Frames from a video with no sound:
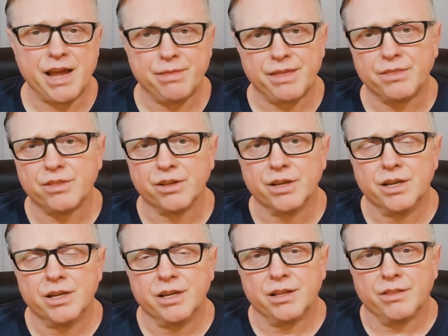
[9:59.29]
I think the
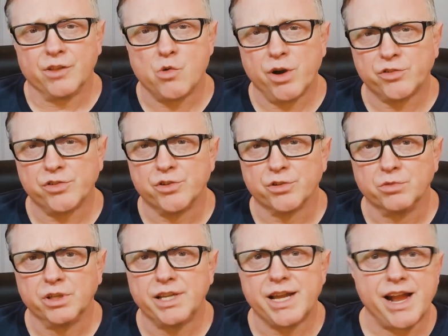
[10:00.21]
question you're
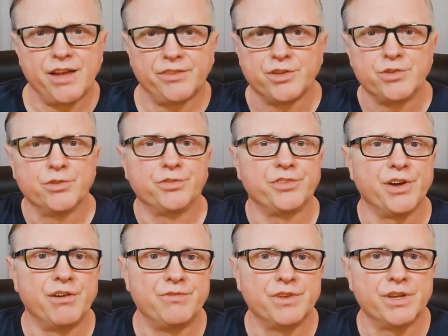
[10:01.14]
really asking
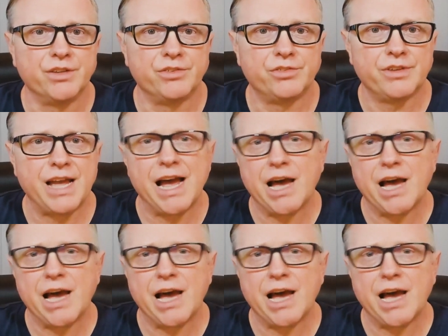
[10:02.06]
yourself is, how